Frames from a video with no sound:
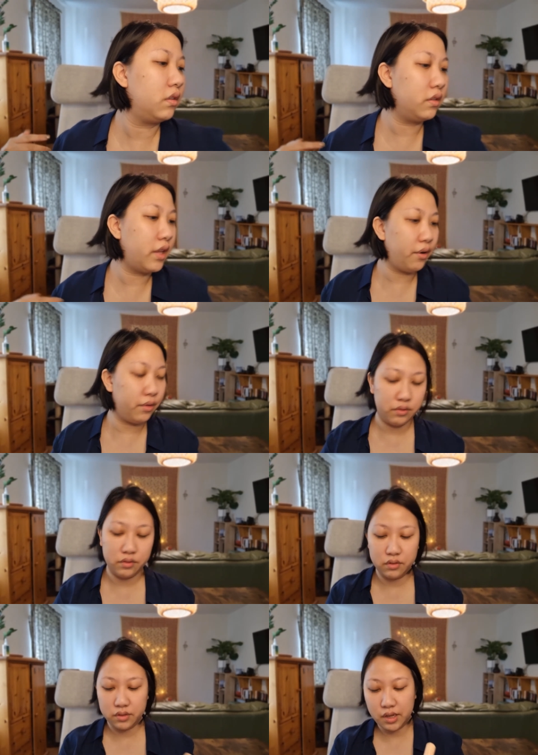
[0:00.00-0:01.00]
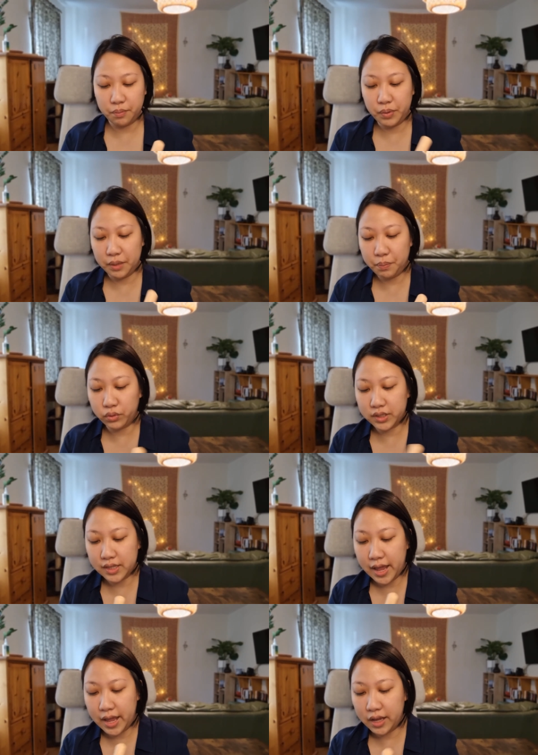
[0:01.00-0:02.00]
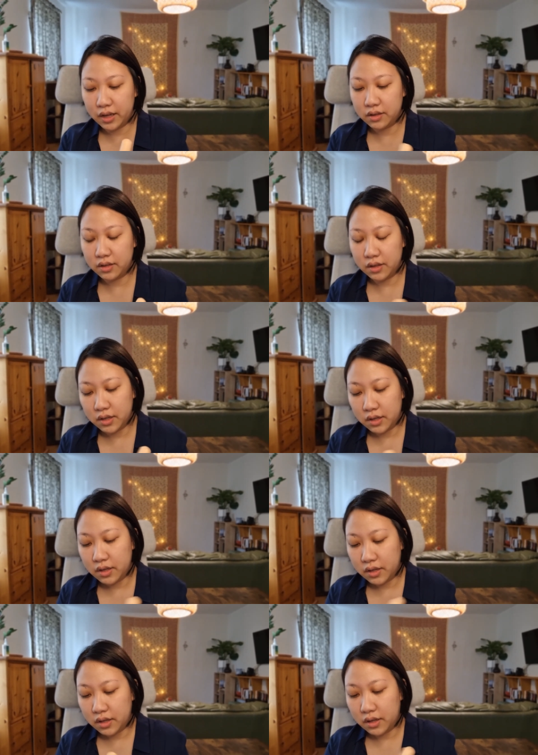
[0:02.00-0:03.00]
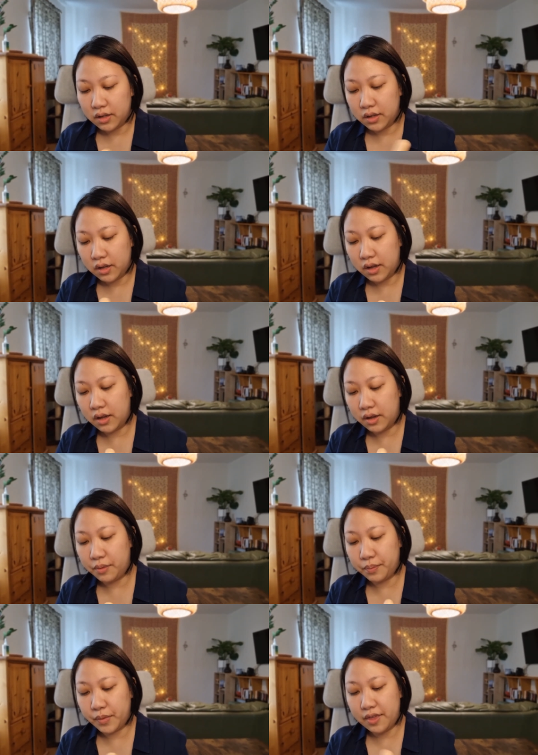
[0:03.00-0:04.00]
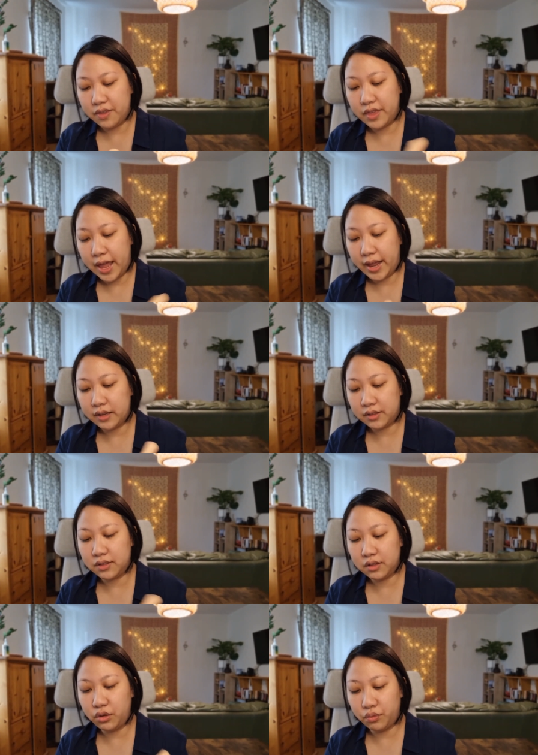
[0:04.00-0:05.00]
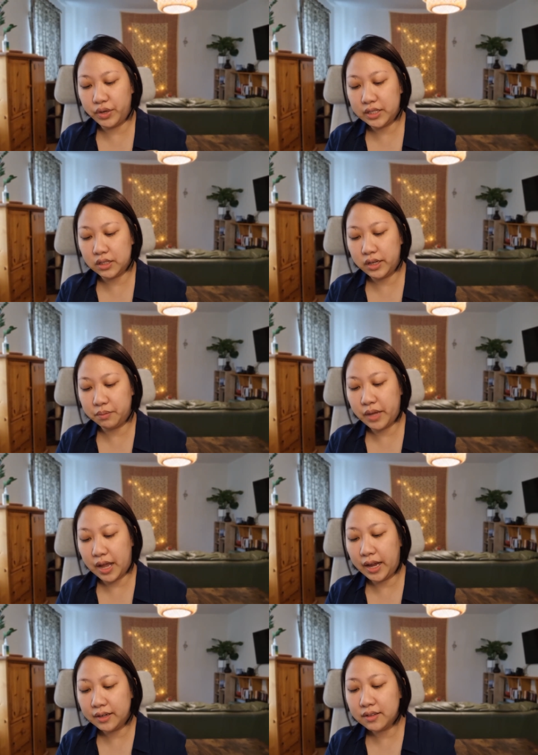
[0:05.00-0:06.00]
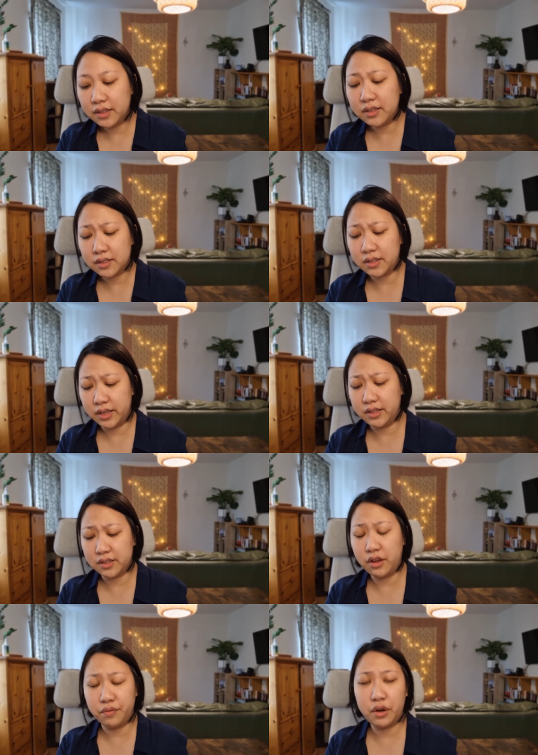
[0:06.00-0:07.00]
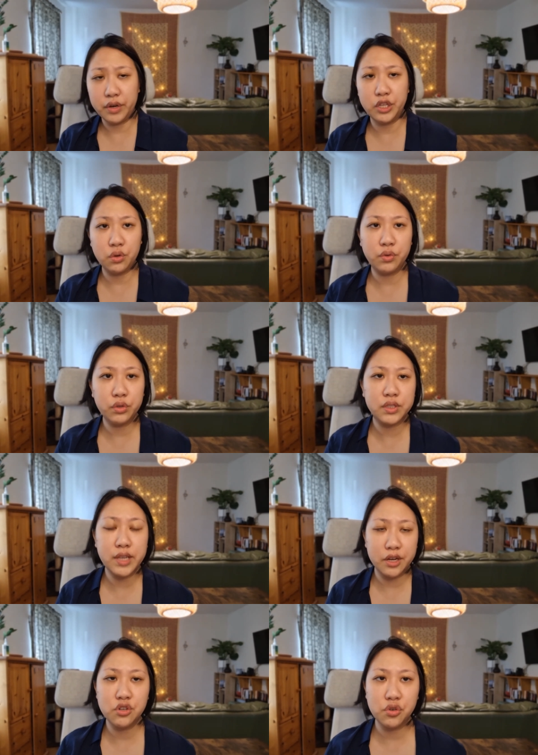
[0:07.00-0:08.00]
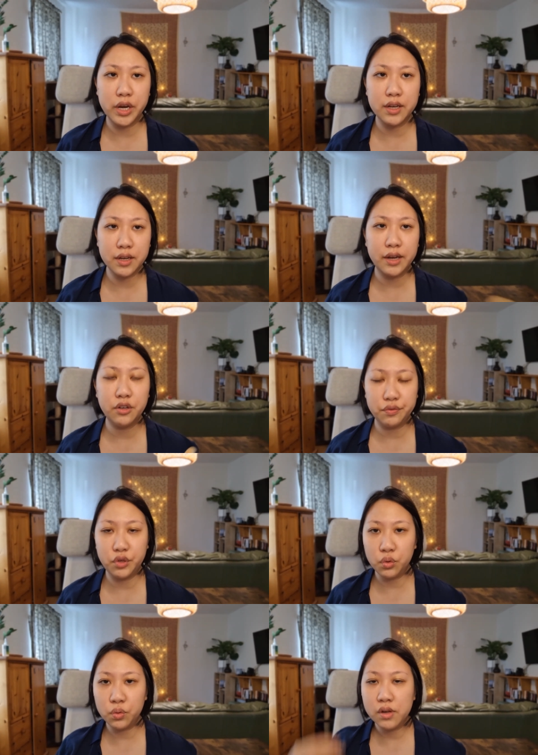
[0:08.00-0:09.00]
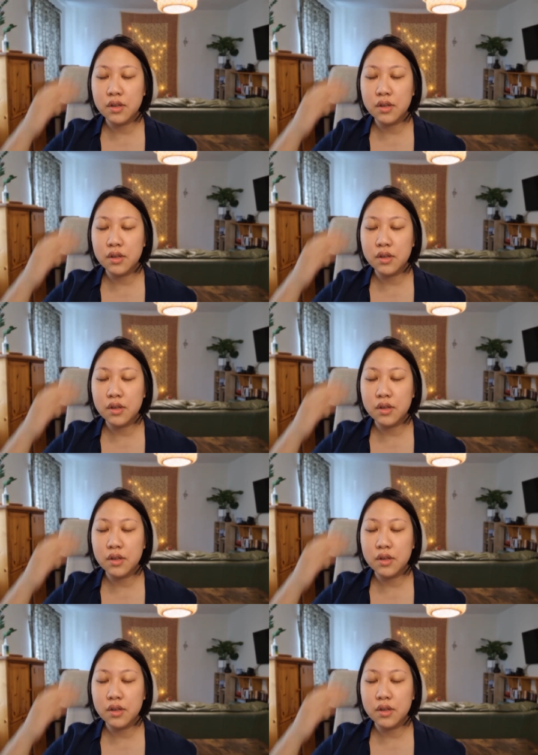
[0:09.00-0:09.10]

there some people say that the reasoning behind this is a very Eurocentric kind of view.